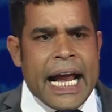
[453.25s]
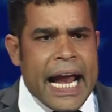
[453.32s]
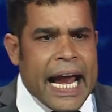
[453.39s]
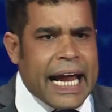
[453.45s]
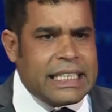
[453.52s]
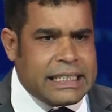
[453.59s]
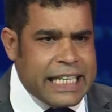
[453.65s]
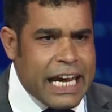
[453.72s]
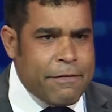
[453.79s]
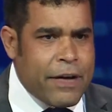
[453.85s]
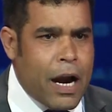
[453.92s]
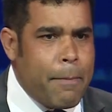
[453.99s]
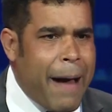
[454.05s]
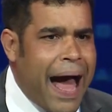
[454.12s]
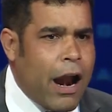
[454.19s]
It's even
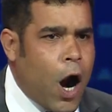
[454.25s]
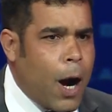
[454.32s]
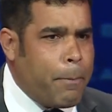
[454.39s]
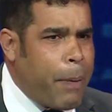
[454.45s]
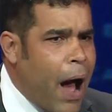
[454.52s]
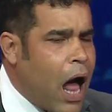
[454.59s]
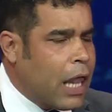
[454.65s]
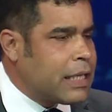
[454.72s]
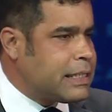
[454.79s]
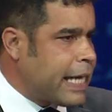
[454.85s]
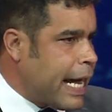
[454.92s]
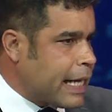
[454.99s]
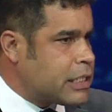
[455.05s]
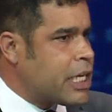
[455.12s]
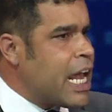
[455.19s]
about our
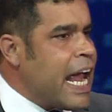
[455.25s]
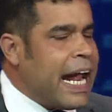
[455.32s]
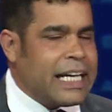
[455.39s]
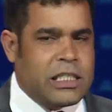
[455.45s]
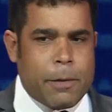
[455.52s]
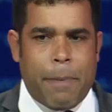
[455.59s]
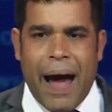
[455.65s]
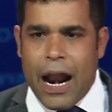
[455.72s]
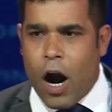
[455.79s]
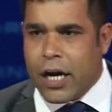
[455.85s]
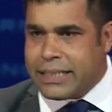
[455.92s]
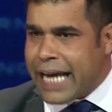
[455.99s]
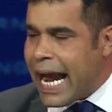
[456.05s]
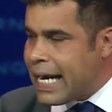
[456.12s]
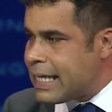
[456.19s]
politics. It's about our
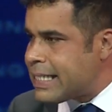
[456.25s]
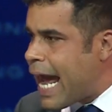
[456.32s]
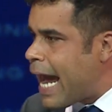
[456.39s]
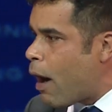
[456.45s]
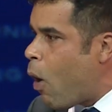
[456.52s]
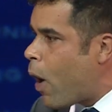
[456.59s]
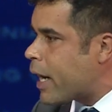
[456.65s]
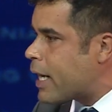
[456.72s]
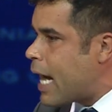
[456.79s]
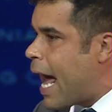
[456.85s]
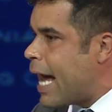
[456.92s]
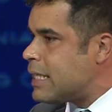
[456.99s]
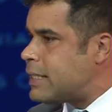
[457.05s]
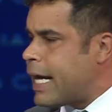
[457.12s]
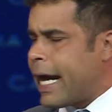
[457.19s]
day-to-day
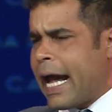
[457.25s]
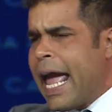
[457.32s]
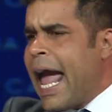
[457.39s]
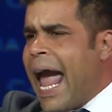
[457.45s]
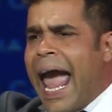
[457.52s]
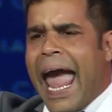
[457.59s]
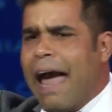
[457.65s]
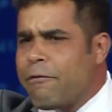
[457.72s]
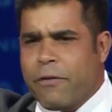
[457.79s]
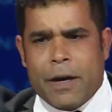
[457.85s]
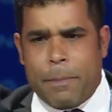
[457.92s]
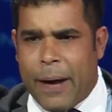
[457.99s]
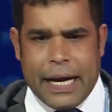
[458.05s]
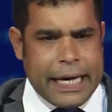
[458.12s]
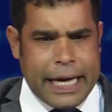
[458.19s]
organizing.
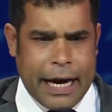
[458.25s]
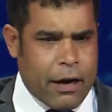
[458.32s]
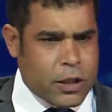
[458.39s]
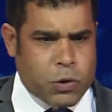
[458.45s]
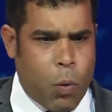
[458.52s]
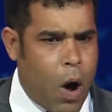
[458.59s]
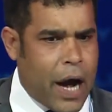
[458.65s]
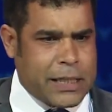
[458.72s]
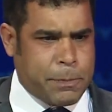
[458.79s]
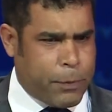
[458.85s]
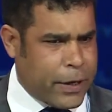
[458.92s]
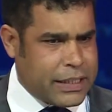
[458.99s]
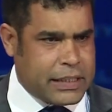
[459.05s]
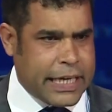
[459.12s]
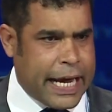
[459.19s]
Everybody here has walked
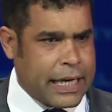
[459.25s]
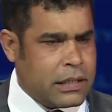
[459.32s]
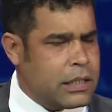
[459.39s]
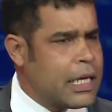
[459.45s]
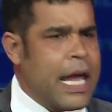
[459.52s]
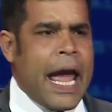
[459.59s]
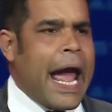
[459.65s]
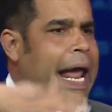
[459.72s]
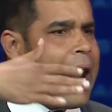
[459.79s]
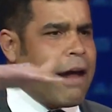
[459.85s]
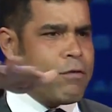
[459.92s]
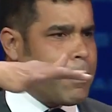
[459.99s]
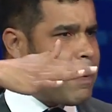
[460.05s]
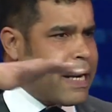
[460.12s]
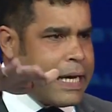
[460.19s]
precincts, and
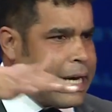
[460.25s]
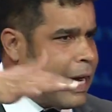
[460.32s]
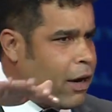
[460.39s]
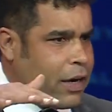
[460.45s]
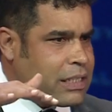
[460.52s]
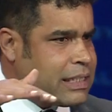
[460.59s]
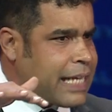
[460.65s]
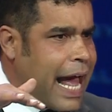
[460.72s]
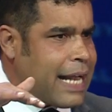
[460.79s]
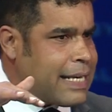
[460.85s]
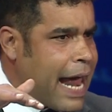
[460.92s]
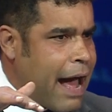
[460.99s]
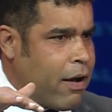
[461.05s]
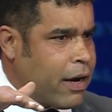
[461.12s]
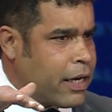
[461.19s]
everybody here has sat
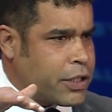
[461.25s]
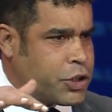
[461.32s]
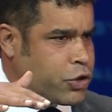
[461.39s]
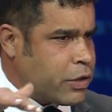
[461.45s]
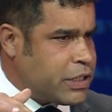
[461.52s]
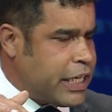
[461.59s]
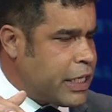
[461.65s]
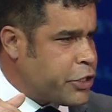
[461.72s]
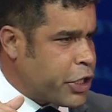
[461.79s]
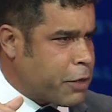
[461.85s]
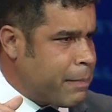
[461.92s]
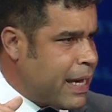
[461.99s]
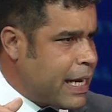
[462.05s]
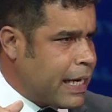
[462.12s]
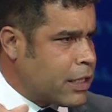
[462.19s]
down in a strategic
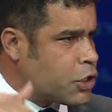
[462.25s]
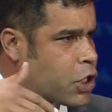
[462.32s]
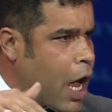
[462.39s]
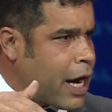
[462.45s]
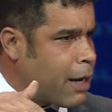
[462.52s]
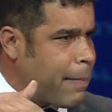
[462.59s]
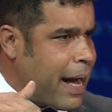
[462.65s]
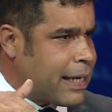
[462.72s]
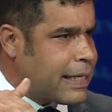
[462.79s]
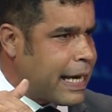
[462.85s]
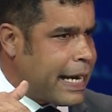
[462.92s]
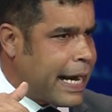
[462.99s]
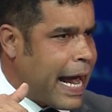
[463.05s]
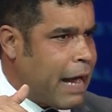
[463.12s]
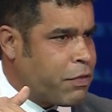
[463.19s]
meeting to talk about
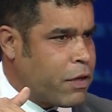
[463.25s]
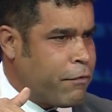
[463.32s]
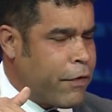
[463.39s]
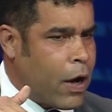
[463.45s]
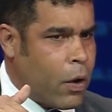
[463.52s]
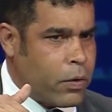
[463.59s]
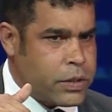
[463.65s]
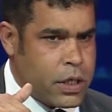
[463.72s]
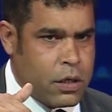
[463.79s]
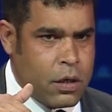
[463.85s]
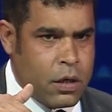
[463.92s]
getting out the vote.